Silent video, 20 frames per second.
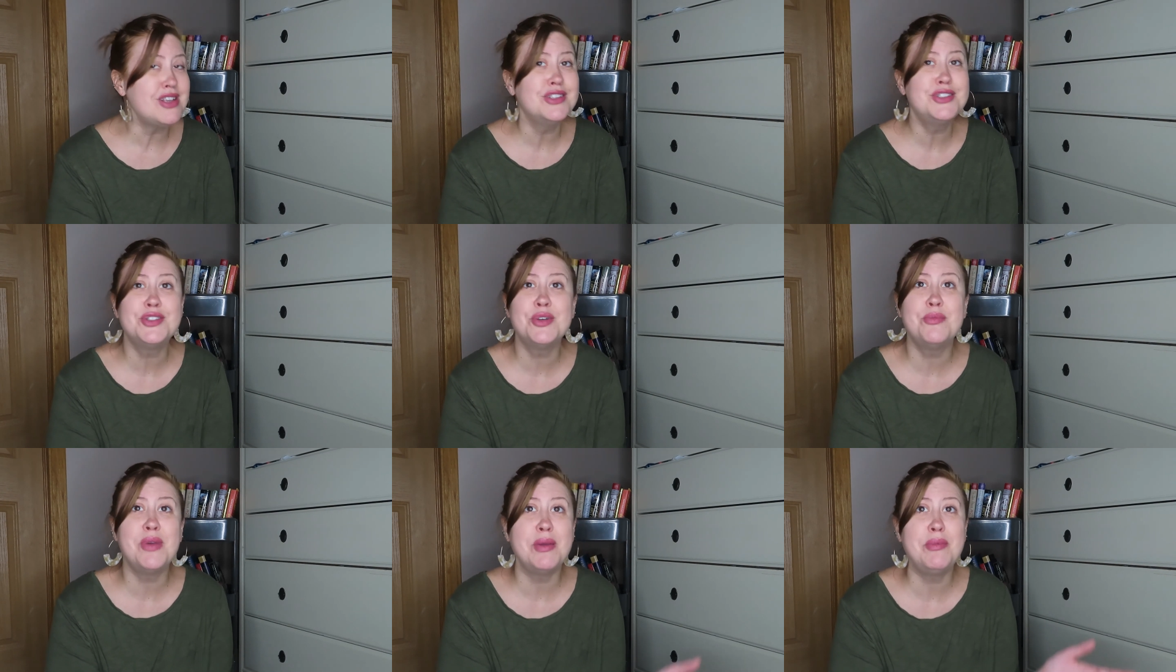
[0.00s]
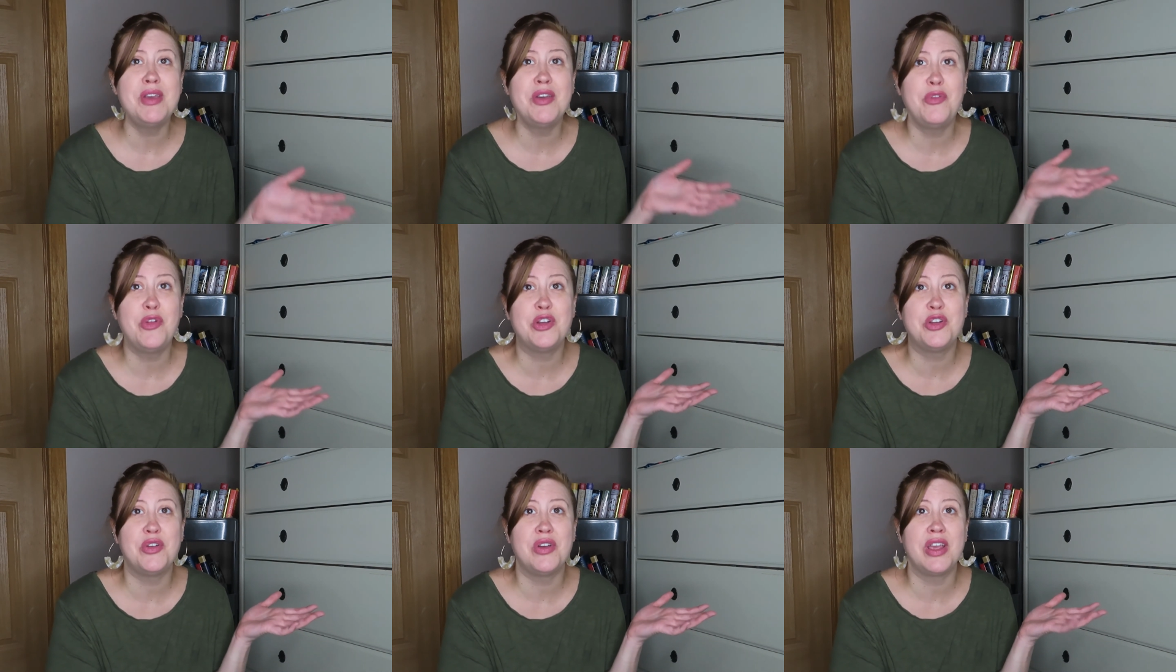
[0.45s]
So maybe
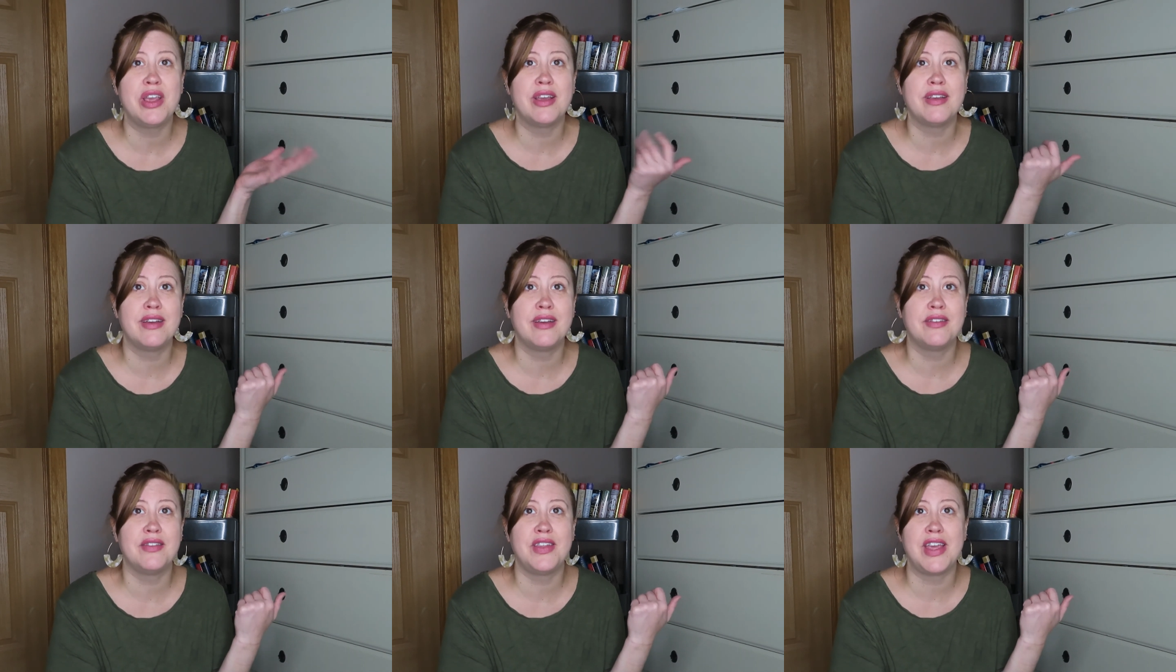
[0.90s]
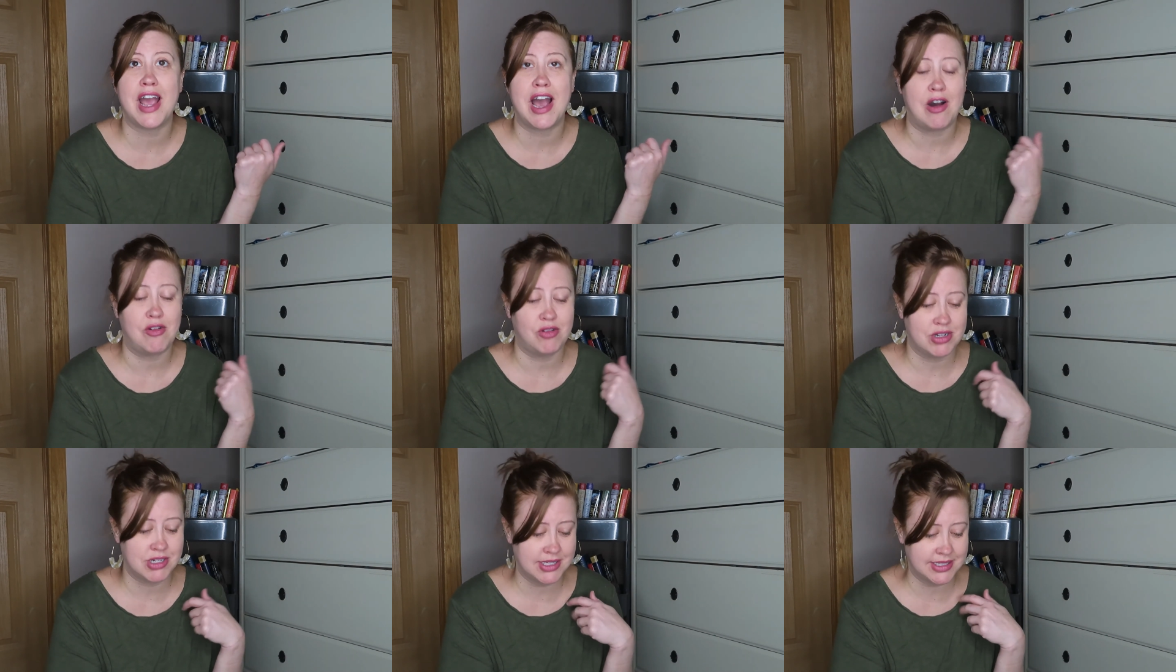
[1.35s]
if you're doing the
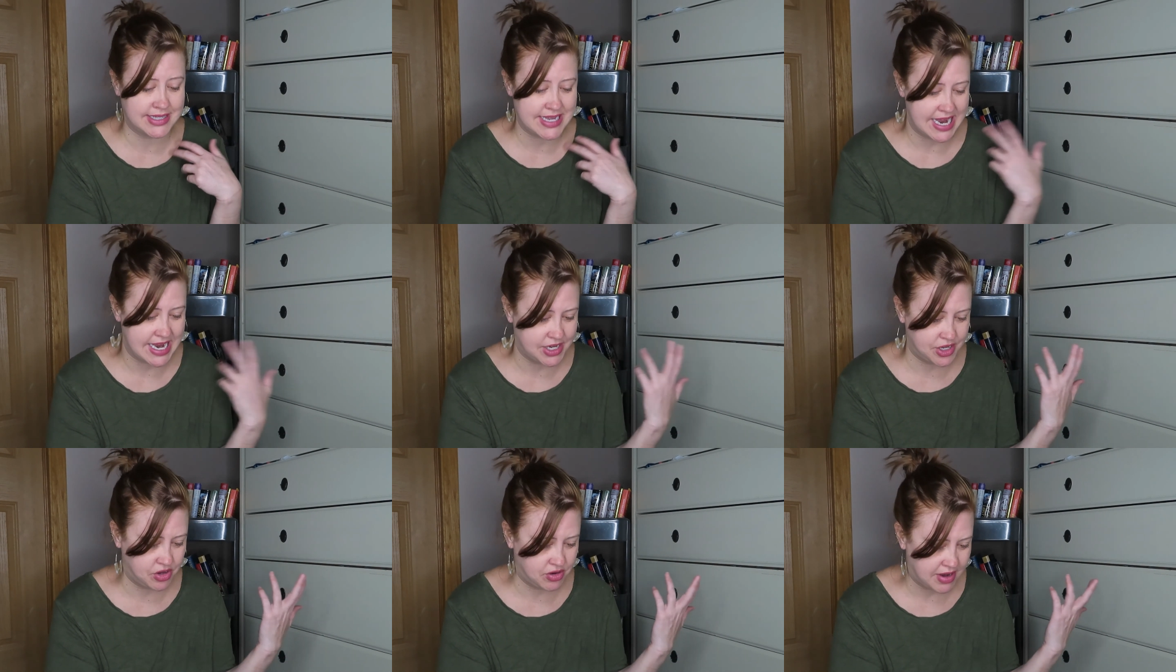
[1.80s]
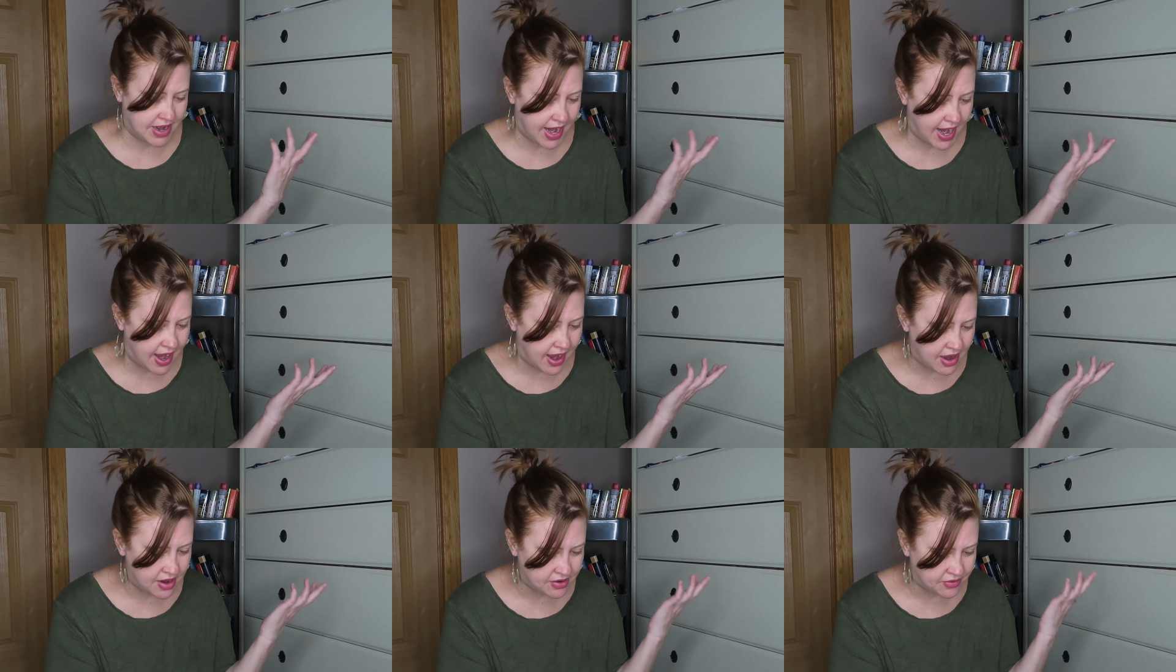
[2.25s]
owls and you
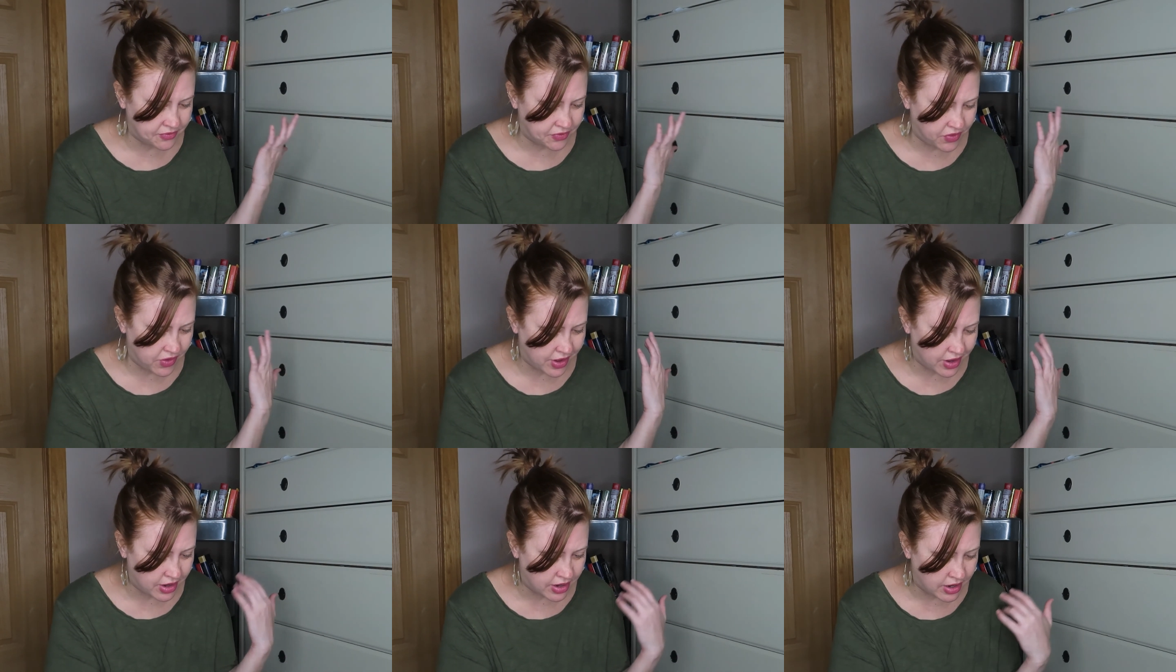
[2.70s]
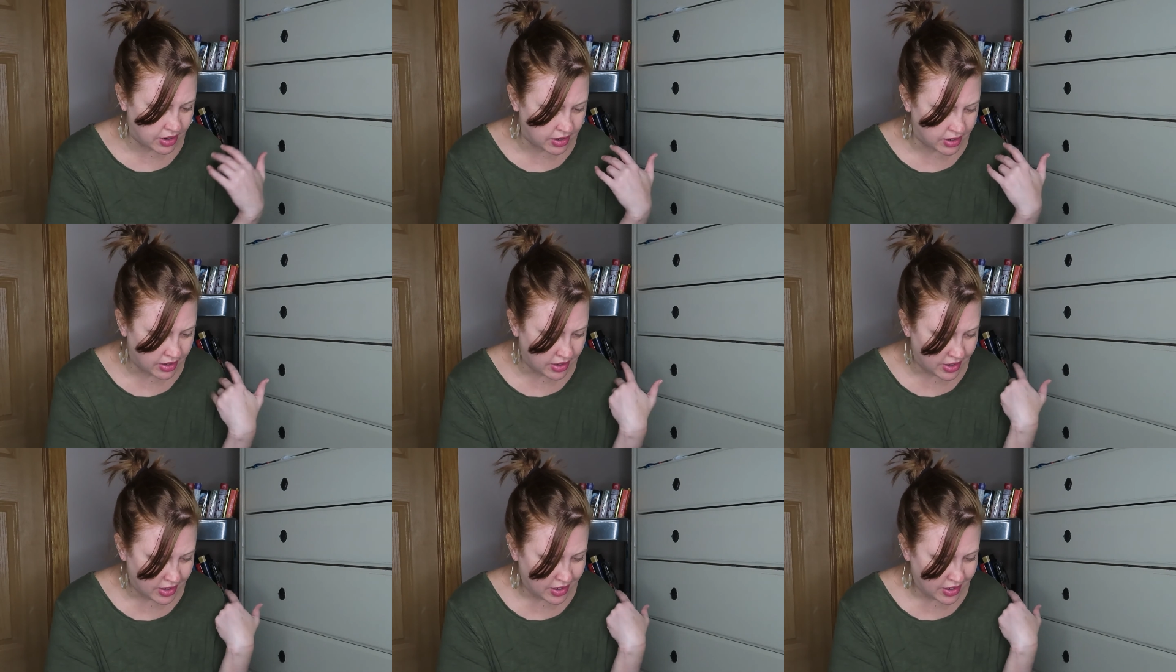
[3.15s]
have the